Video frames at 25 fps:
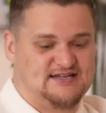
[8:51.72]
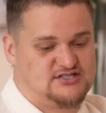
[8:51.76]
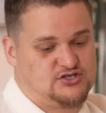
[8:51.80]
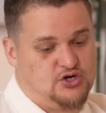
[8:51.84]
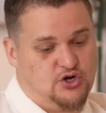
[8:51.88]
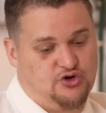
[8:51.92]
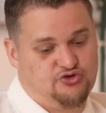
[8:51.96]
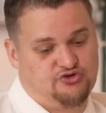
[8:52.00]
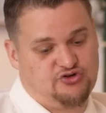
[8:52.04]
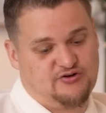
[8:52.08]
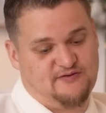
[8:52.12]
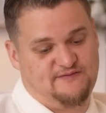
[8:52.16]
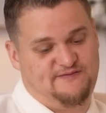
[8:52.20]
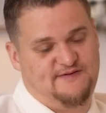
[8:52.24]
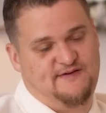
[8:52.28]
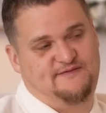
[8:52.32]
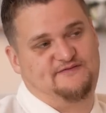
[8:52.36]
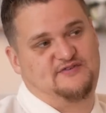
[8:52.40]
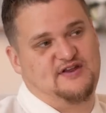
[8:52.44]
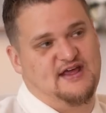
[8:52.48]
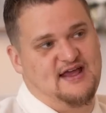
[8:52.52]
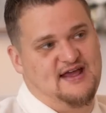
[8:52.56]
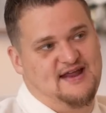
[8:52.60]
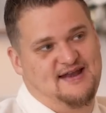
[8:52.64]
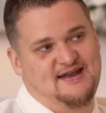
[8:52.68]
that's
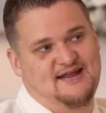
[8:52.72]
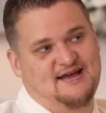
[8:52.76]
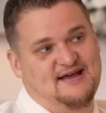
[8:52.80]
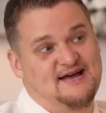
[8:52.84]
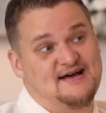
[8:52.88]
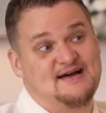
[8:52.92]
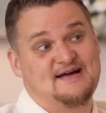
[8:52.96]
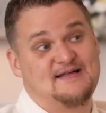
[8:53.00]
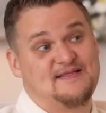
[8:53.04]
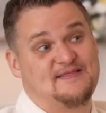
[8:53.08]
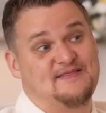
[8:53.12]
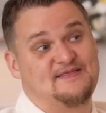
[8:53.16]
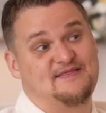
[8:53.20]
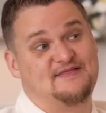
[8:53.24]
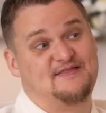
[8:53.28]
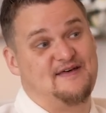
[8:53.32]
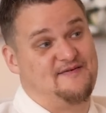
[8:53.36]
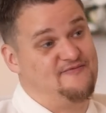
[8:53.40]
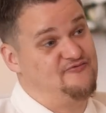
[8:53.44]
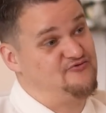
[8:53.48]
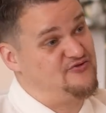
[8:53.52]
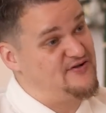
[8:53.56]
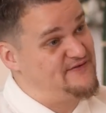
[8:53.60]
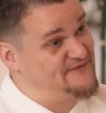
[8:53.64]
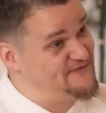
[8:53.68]
115,
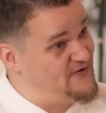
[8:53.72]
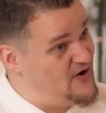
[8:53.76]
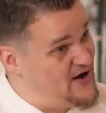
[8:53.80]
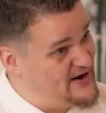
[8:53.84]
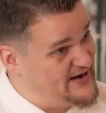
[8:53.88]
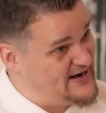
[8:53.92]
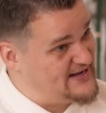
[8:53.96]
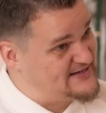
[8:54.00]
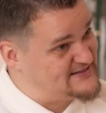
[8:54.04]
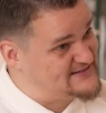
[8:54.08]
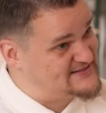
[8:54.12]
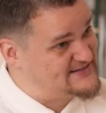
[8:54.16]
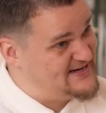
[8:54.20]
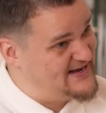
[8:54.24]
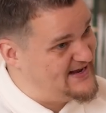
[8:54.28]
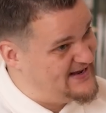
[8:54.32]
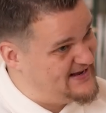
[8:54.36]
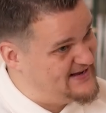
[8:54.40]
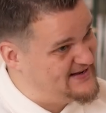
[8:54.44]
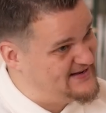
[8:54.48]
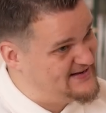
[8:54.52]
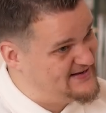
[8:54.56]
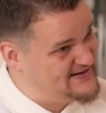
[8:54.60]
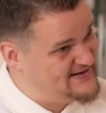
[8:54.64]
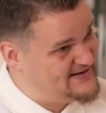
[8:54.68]
then refinance
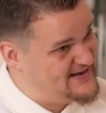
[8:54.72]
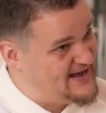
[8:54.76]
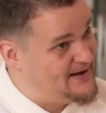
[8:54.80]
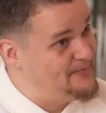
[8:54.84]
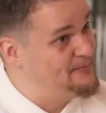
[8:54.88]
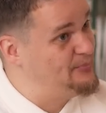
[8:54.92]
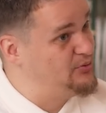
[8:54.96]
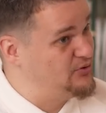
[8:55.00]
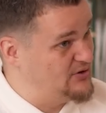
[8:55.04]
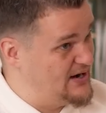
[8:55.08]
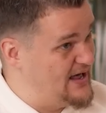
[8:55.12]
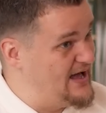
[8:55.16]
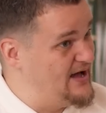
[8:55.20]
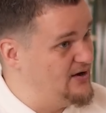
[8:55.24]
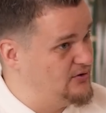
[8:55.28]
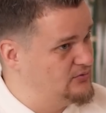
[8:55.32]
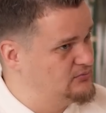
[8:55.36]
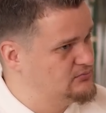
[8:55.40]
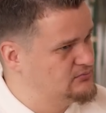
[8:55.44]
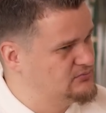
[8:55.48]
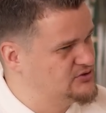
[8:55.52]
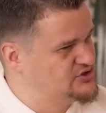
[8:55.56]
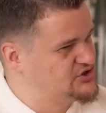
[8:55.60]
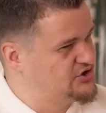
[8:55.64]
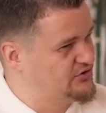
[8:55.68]
it, and pull
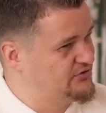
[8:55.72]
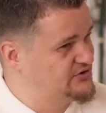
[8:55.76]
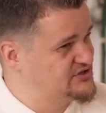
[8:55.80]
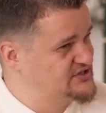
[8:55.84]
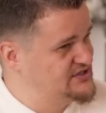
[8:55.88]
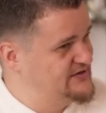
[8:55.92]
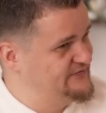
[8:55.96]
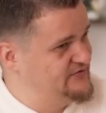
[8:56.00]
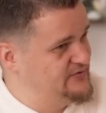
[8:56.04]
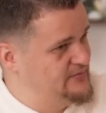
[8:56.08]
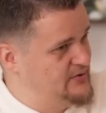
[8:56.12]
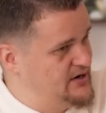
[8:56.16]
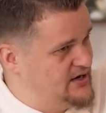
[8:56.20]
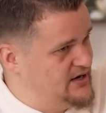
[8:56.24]
out majority of your